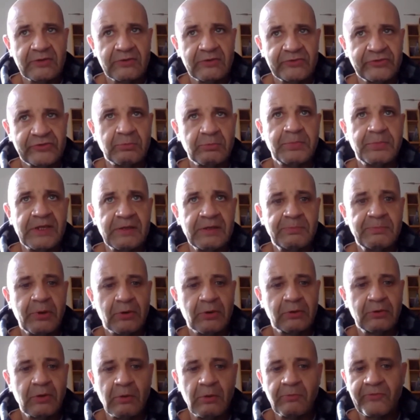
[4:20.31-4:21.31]
some
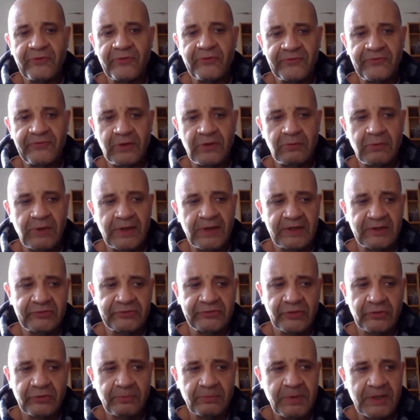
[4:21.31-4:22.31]
people come for a few
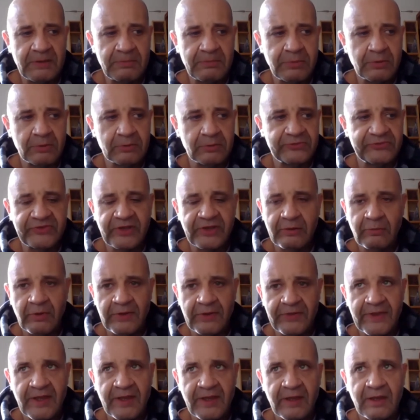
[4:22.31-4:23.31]
weeks, other people stick
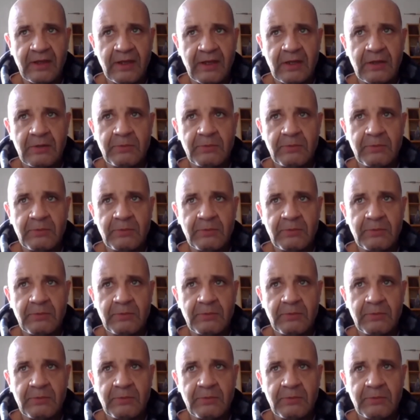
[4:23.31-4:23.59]
with it.